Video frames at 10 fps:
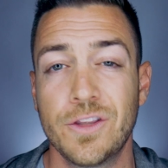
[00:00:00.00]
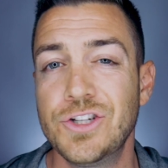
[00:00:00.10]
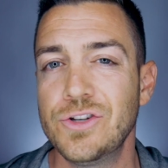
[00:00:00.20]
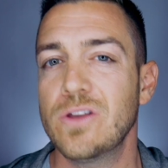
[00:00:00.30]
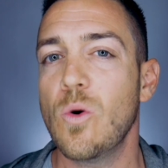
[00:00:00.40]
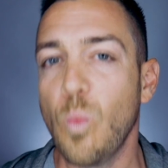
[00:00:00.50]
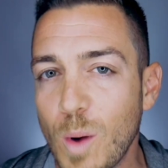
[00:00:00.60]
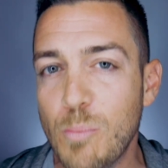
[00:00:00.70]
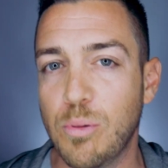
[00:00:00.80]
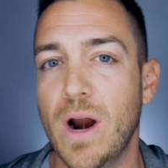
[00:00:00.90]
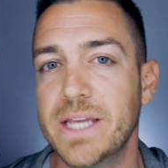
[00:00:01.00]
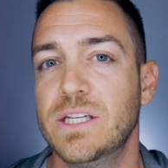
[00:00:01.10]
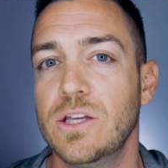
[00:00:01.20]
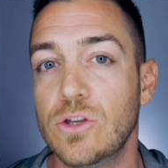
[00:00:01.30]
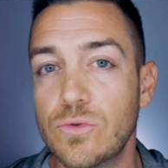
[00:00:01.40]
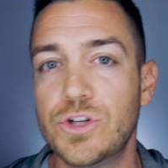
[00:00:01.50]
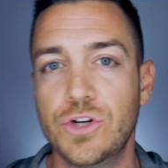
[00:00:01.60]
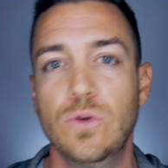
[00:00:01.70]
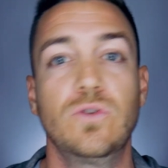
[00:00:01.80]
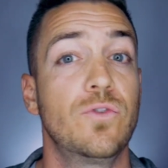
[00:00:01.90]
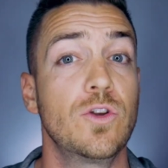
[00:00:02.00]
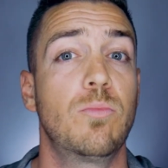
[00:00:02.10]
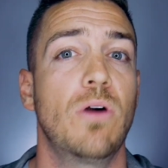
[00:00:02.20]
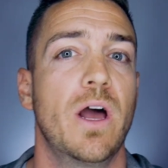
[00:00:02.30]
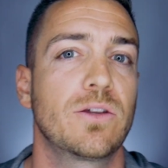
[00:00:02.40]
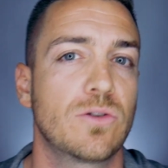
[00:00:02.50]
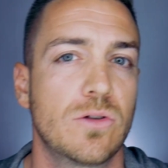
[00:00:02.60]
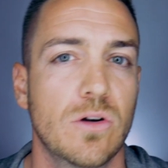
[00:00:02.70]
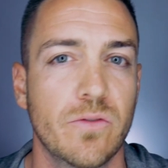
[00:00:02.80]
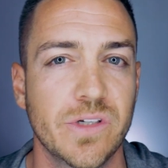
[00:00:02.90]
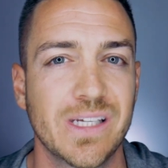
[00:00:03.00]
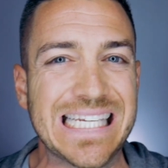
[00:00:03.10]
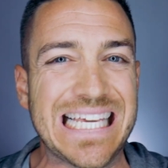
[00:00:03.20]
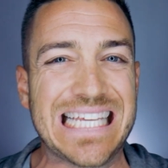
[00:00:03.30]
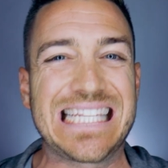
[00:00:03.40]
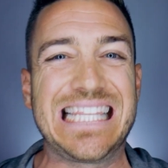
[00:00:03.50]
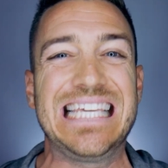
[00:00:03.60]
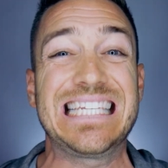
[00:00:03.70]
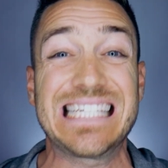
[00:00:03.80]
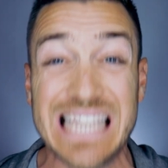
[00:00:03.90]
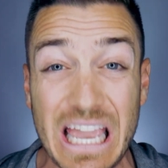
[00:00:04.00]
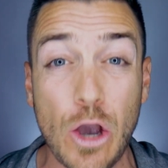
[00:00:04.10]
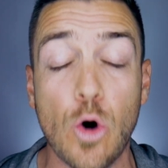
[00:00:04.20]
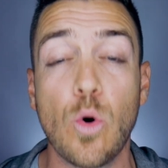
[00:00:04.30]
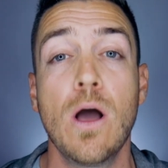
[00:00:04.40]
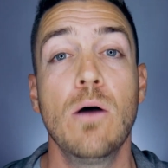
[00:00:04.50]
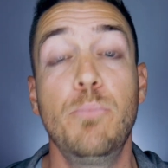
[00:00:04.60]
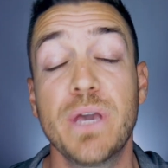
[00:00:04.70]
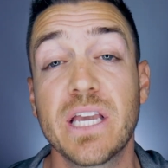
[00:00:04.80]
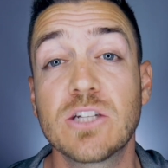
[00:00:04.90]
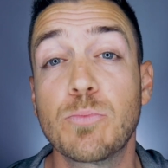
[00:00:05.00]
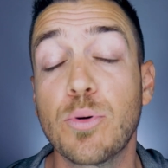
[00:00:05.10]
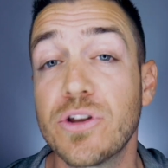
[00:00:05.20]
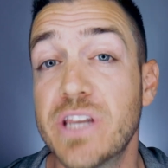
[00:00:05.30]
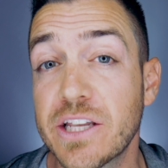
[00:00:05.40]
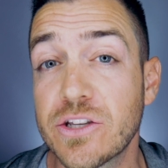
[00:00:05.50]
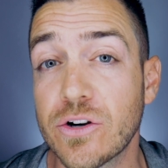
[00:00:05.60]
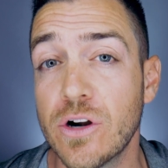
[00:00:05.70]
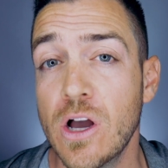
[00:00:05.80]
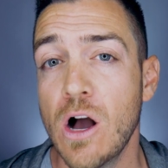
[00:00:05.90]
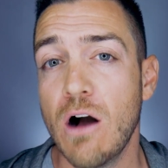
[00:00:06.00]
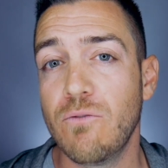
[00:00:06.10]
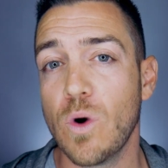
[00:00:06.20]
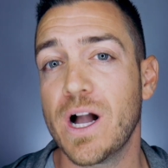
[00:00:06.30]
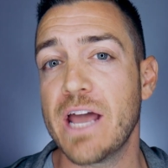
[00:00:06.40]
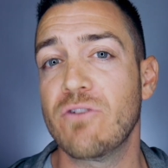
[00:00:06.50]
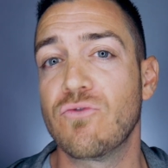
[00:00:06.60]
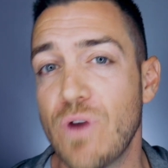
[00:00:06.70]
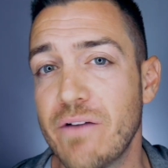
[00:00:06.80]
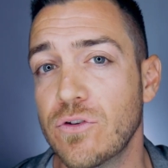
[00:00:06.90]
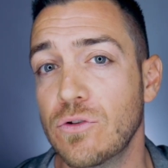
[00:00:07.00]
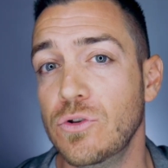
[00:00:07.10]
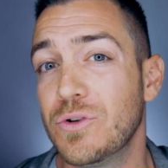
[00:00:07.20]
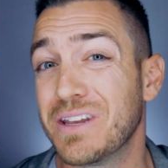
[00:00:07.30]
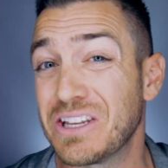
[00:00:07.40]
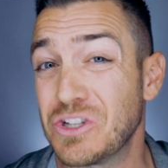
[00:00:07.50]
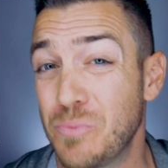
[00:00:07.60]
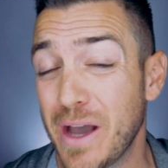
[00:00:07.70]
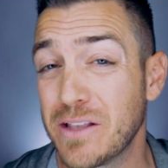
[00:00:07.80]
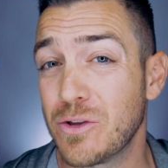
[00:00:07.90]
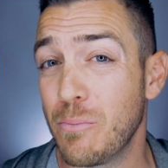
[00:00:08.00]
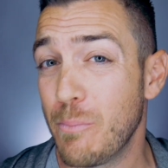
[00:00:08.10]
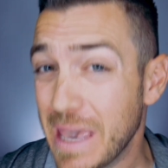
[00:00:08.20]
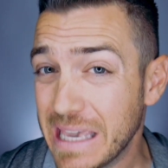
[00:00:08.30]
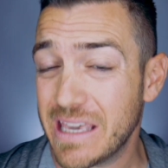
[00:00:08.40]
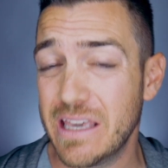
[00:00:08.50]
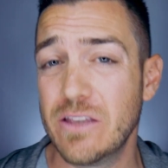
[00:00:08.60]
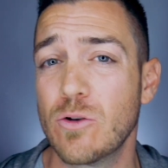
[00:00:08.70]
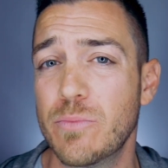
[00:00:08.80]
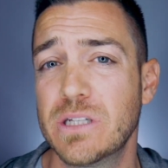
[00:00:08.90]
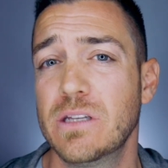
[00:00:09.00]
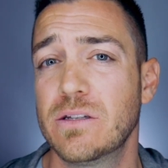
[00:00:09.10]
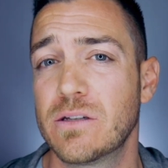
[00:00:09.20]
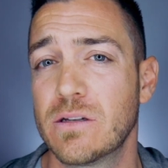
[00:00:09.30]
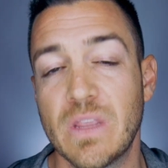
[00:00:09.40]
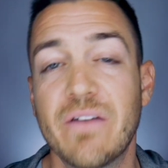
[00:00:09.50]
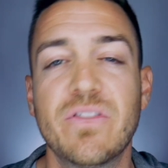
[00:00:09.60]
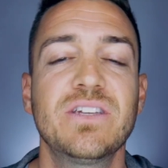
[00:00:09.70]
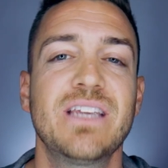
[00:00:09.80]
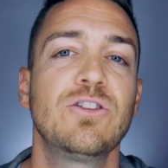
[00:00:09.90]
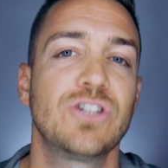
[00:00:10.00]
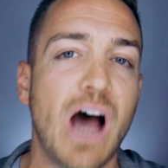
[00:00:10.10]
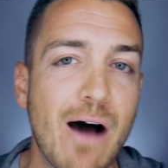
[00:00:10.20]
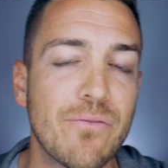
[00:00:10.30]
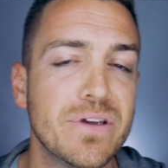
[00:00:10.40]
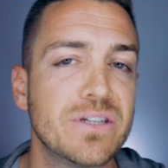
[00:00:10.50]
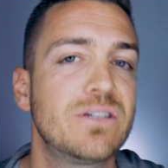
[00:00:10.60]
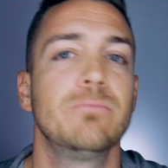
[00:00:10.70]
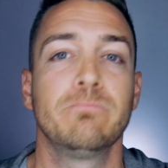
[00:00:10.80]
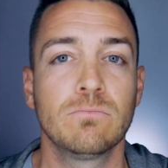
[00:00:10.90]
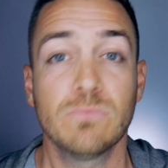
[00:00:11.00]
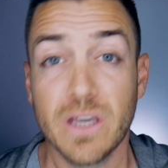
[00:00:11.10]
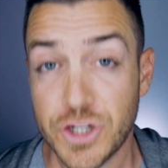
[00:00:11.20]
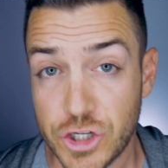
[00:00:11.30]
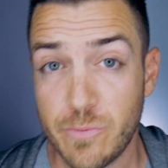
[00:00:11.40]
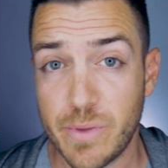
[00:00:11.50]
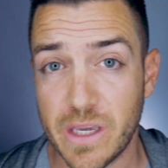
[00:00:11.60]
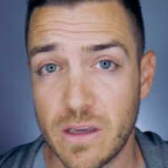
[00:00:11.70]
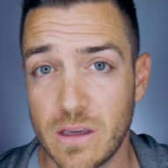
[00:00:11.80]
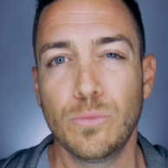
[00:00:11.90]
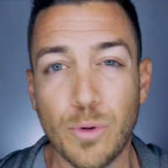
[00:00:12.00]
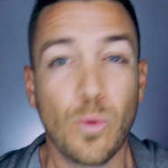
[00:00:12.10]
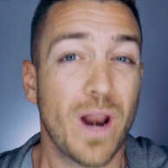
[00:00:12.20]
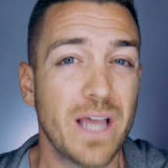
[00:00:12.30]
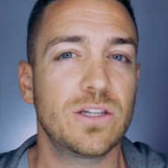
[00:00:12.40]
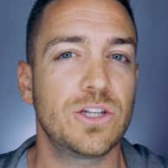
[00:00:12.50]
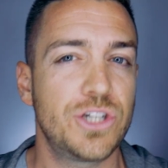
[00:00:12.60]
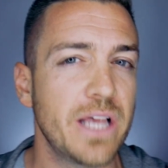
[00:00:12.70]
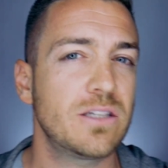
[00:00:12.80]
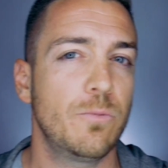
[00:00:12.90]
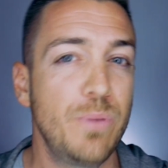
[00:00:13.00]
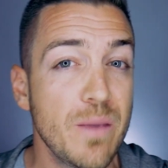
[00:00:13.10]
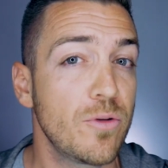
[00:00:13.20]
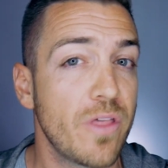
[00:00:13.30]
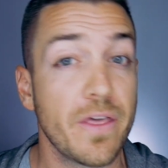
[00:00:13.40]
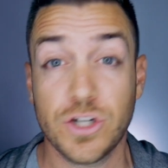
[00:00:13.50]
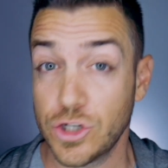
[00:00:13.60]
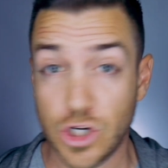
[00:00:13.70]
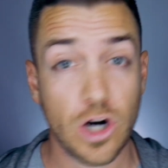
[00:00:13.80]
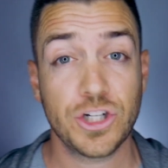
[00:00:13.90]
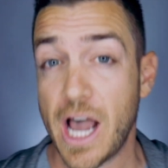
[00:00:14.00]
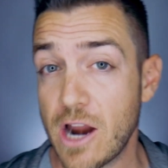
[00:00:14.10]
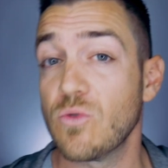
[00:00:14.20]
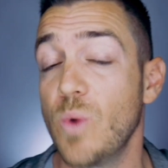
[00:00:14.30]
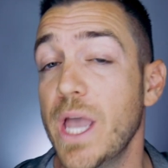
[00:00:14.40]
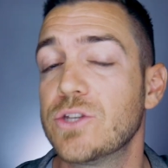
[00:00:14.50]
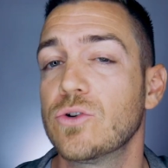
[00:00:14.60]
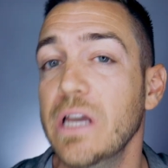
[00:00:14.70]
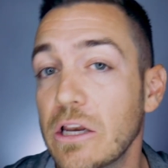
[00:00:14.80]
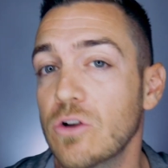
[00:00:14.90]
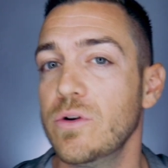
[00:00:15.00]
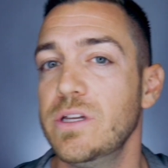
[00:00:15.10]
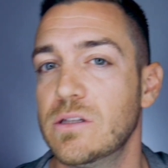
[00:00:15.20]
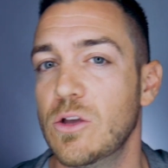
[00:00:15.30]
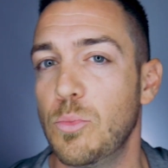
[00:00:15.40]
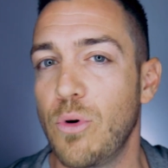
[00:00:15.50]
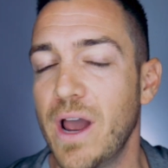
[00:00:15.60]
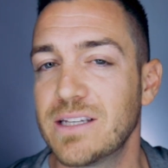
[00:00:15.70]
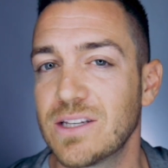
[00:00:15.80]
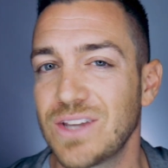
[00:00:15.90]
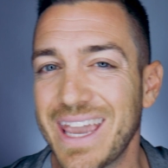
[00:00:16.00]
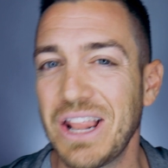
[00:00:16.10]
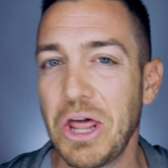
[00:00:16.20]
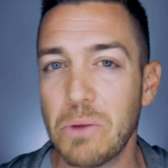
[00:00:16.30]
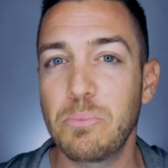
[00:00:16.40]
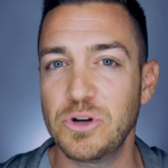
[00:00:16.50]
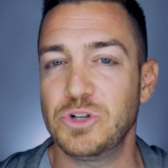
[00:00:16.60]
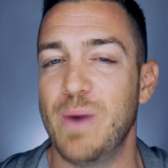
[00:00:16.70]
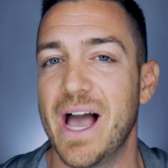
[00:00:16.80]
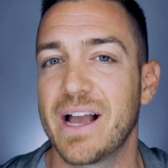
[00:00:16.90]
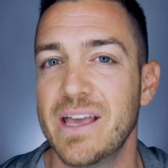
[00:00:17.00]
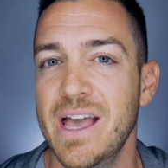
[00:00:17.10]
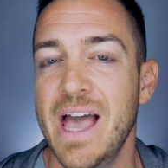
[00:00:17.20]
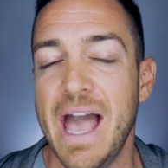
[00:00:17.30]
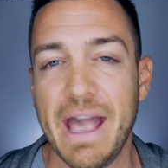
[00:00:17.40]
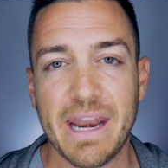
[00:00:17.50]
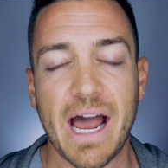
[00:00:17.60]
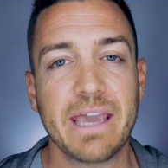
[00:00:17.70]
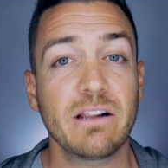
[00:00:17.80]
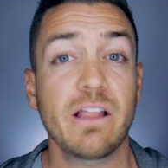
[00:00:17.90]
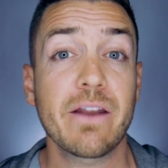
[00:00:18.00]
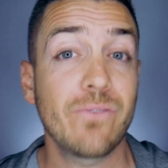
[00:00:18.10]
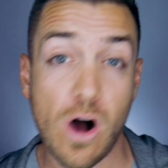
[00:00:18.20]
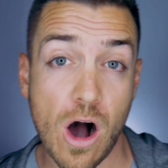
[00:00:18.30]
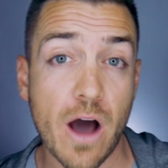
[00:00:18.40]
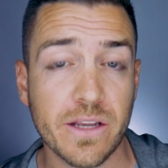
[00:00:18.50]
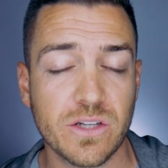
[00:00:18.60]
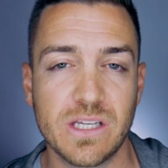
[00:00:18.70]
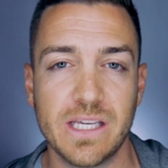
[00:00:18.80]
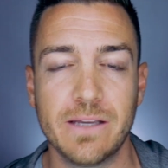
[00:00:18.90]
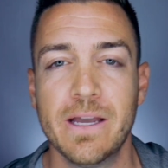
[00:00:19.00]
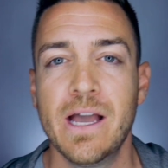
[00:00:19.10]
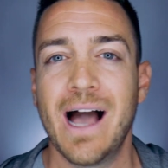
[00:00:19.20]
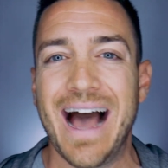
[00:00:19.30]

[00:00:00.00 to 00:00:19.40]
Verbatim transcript: Did you know that what pricing you choose for your products or services is the single biggest predictor of what kind of revenue you can expect to make in your business? Now, if this sounds obvious, it should be. But when I suggest to people that they should charge higher rates or increase their prices, I get a lot of pushback and I get a lot of honesty.